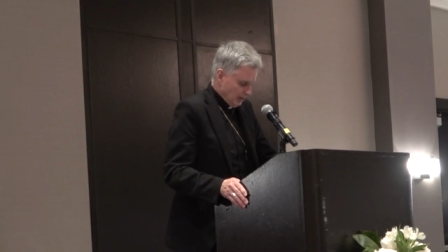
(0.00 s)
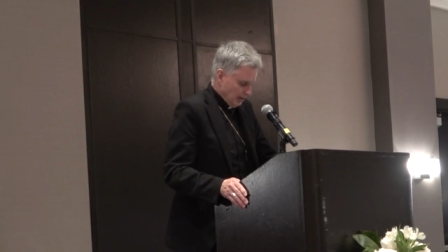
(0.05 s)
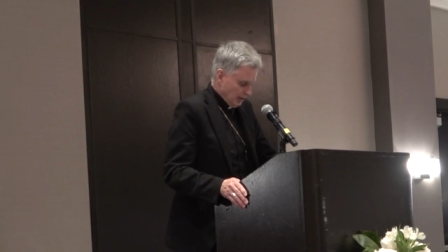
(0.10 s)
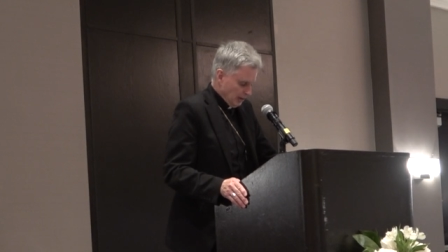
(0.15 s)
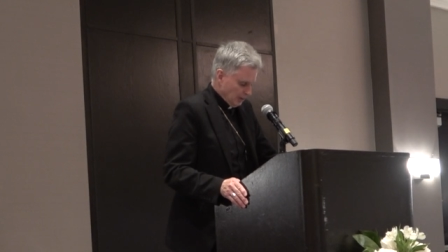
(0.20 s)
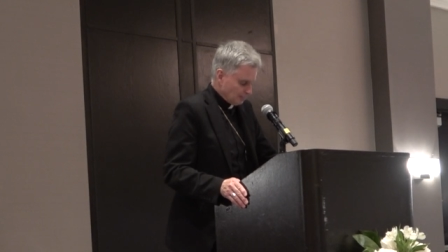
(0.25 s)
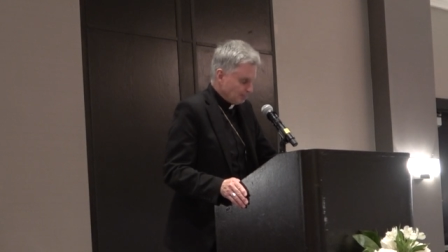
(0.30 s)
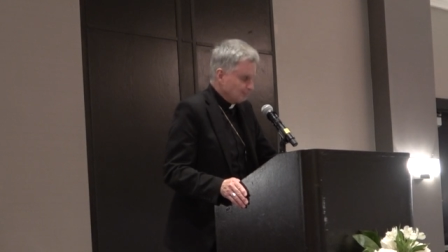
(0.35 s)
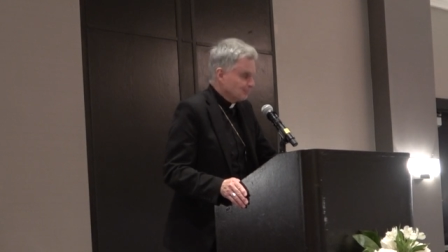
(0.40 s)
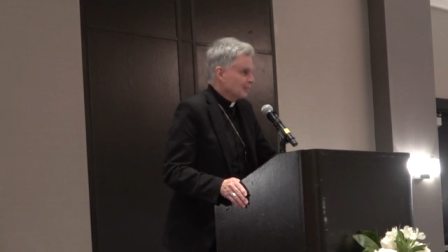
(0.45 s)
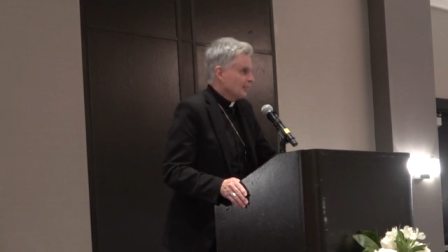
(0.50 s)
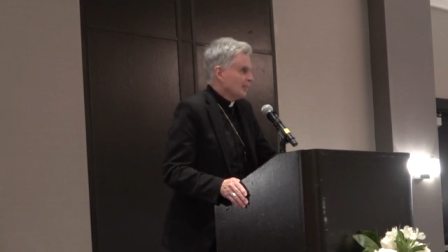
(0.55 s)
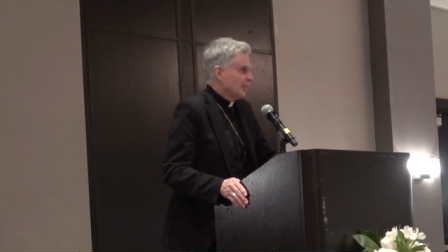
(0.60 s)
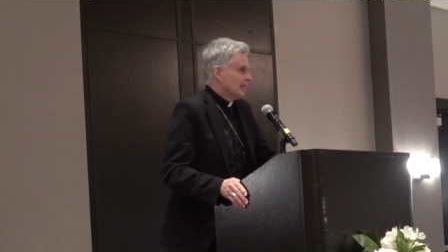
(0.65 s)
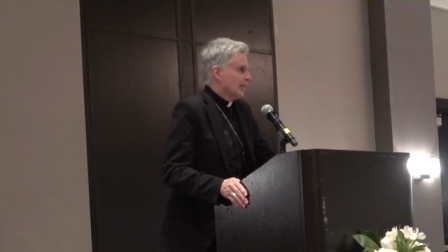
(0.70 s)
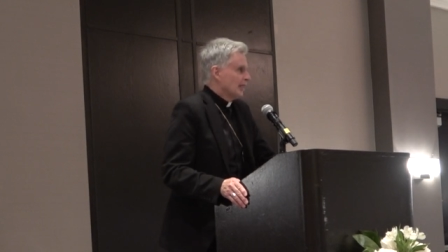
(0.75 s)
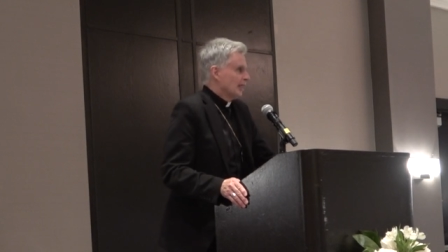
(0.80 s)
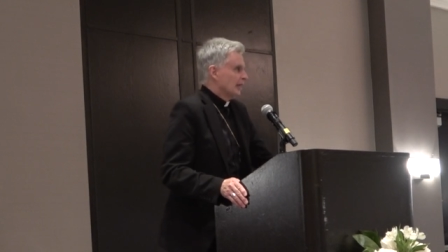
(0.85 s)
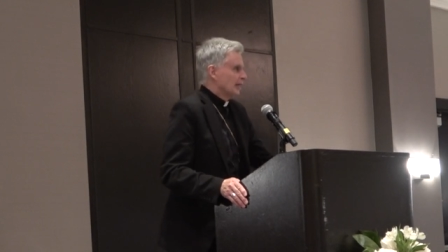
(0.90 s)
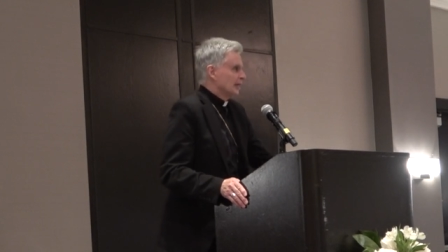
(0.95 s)

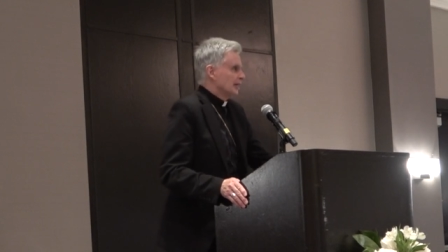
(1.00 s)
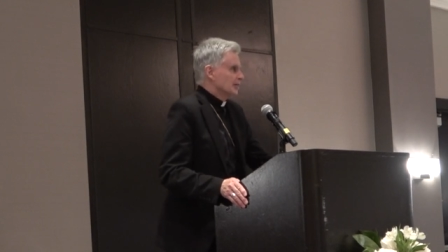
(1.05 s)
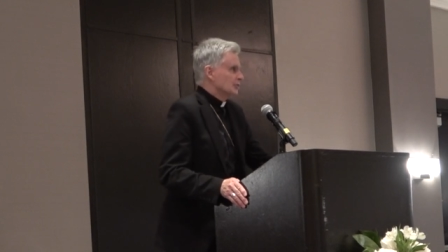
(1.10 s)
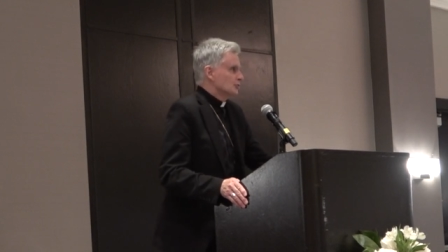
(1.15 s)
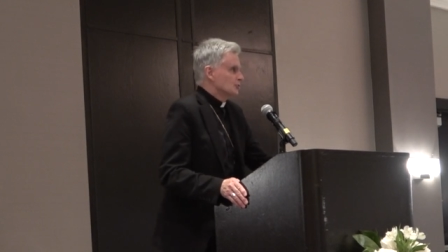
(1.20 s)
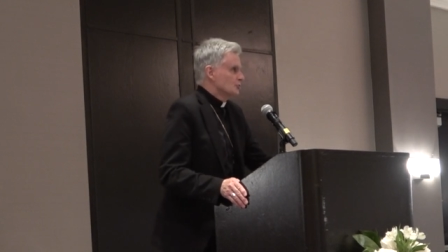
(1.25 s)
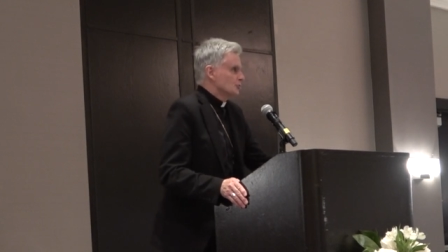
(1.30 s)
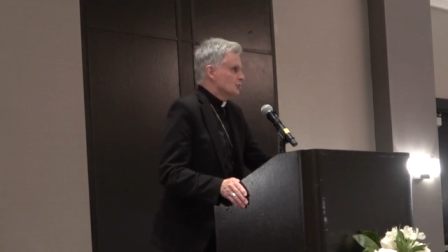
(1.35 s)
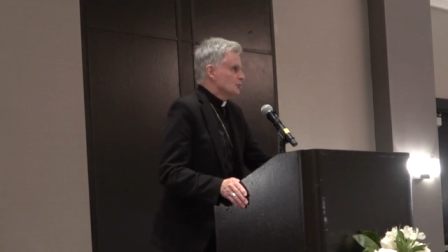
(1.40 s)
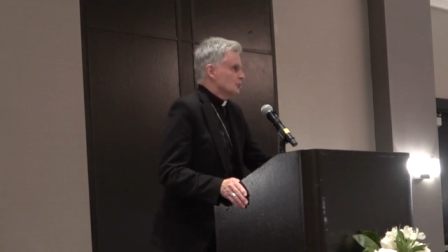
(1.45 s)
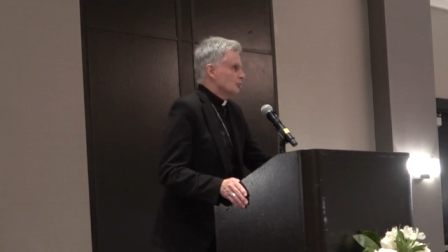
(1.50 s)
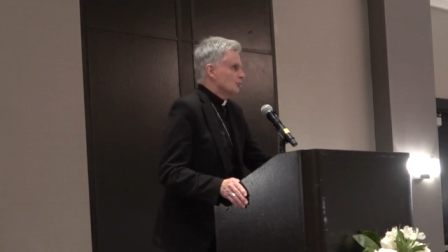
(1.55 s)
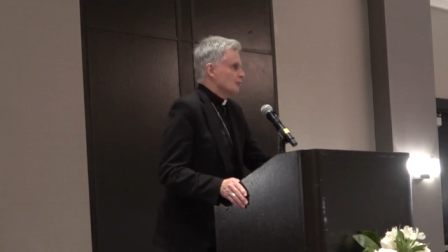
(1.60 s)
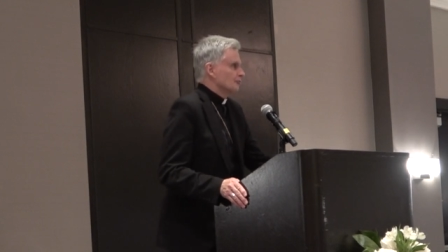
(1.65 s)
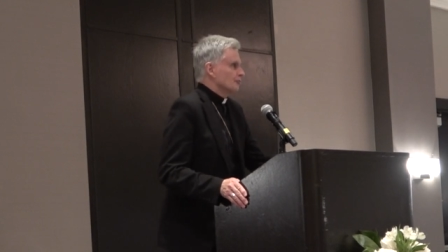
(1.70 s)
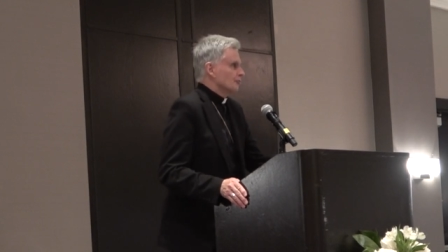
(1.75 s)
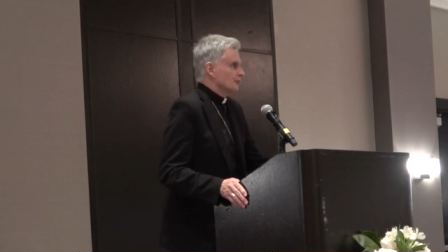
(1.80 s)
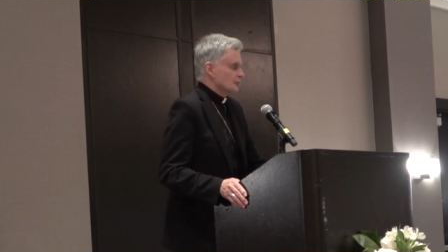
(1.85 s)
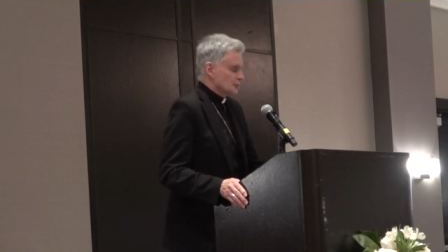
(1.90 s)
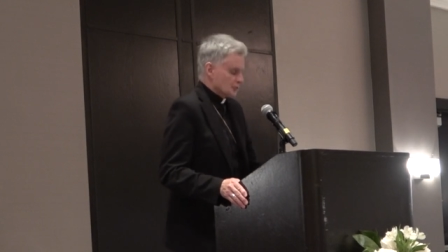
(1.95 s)
And I do
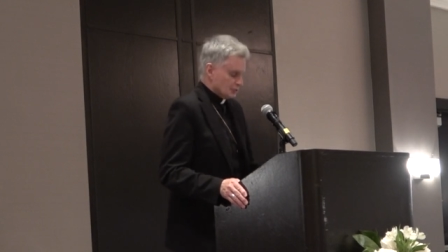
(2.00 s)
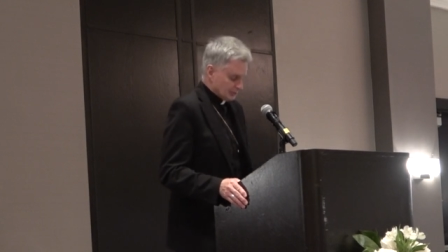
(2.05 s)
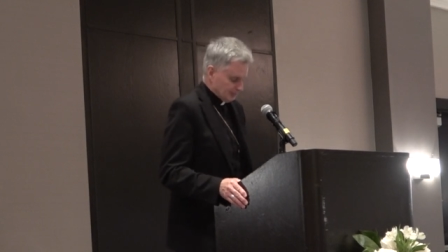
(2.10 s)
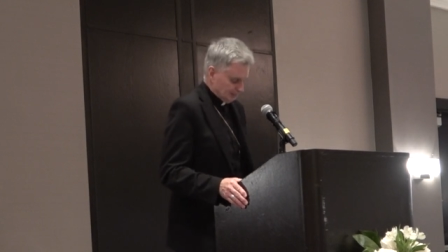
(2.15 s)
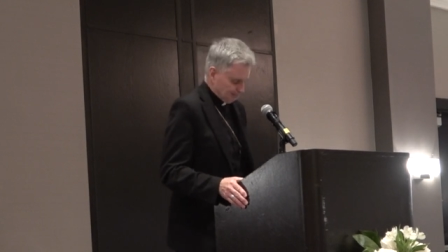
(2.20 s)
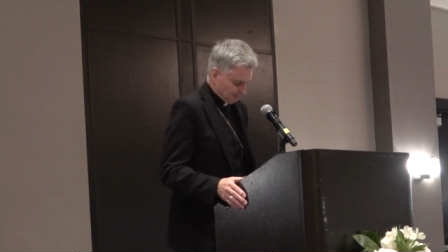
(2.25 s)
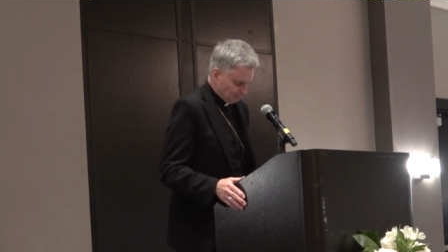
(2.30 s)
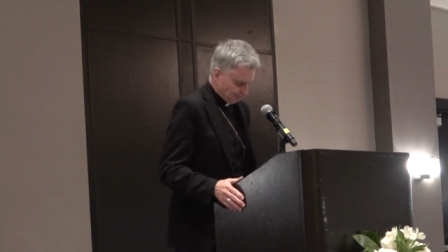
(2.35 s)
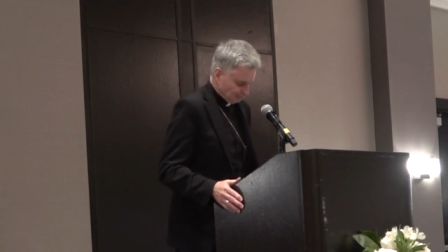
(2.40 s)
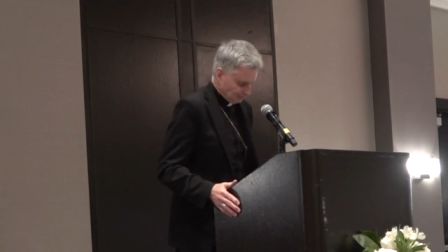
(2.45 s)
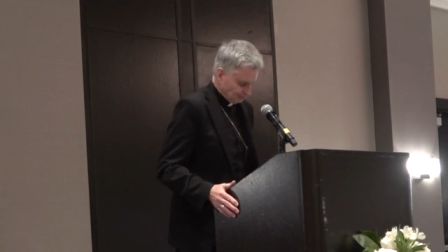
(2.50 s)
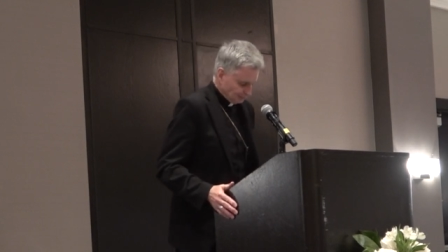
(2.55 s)
so first.